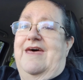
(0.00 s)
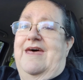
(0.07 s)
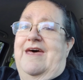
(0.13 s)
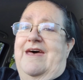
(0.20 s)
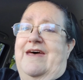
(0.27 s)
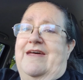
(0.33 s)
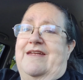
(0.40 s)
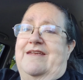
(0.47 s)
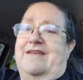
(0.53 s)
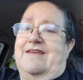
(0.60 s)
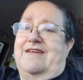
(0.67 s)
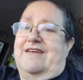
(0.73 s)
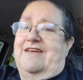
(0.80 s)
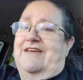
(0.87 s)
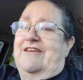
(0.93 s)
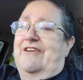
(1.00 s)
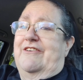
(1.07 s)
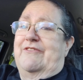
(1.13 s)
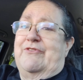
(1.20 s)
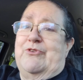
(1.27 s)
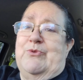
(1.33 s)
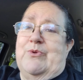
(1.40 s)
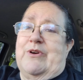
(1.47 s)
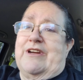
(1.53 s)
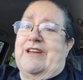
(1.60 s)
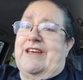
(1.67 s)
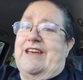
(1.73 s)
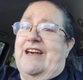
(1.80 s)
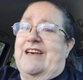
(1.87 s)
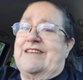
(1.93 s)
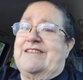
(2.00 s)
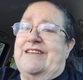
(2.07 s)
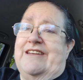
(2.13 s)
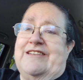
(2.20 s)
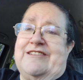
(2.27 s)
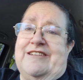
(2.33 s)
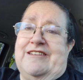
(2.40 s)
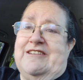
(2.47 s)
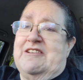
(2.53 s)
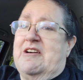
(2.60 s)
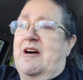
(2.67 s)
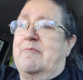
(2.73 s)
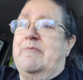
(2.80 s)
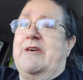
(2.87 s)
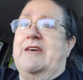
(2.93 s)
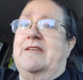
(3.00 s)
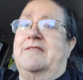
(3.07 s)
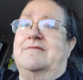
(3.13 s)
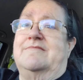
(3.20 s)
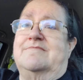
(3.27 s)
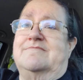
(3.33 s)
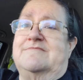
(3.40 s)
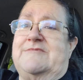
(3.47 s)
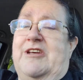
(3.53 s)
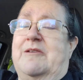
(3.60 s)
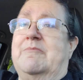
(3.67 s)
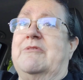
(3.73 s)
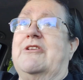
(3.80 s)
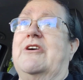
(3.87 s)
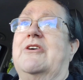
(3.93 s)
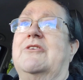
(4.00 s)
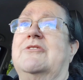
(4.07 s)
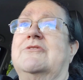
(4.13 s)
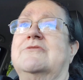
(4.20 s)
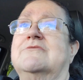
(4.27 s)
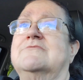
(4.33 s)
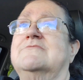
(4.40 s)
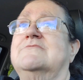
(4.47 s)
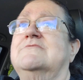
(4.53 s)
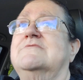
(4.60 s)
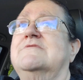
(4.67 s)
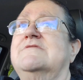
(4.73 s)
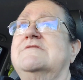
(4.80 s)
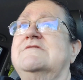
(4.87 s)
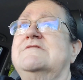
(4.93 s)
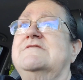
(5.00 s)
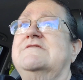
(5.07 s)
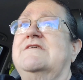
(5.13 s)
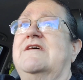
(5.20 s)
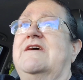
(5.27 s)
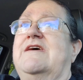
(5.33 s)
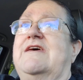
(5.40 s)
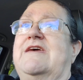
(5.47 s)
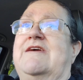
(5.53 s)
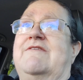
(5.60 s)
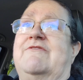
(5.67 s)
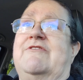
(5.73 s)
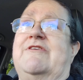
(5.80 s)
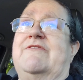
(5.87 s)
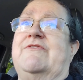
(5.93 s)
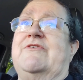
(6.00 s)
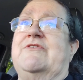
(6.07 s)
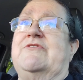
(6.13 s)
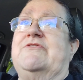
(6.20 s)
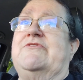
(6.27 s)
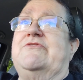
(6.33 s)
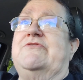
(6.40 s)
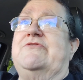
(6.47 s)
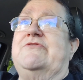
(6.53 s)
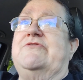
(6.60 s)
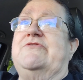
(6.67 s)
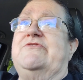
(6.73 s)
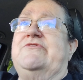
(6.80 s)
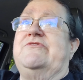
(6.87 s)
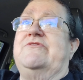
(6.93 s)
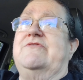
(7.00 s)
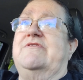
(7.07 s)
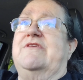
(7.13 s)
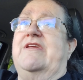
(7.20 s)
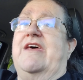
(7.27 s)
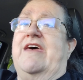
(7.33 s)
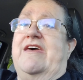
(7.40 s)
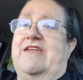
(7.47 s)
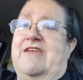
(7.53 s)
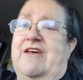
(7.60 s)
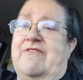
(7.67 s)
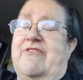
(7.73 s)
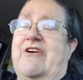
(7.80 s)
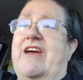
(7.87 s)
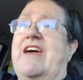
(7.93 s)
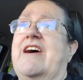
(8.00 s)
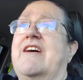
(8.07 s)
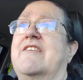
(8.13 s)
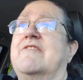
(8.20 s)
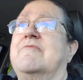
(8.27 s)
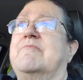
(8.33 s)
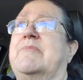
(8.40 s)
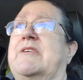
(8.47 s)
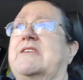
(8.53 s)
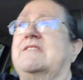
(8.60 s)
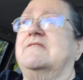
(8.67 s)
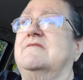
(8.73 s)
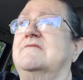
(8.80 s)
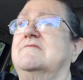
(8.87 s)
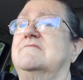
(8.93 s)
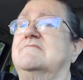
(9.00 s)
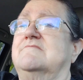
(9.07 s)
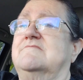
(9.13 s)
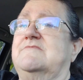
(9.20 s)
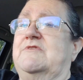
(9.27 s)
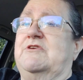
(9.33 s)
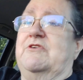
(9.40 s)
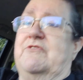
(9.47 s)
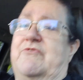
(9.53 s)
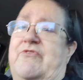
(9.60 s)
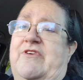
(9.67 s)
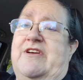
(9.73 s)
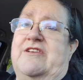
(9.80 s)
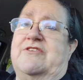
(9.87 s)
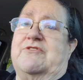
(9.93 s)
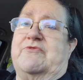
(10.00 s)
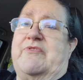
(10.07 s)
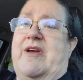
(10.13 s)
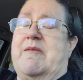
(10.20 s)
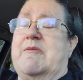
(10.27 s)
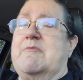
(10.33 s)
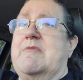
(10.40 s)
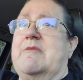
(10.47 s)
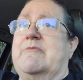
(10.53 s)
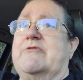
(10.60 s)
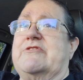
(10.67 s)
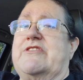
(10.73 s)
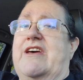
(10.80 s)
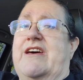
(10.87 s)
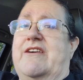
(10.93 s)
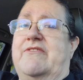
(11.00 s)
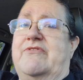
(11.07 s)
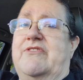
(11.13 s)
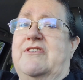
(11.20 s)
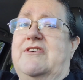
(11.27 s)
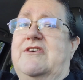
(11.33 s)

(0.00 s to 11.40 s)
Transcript: And, if you work in a gas station, comment down below. Even if you never have, but your friends or family members have.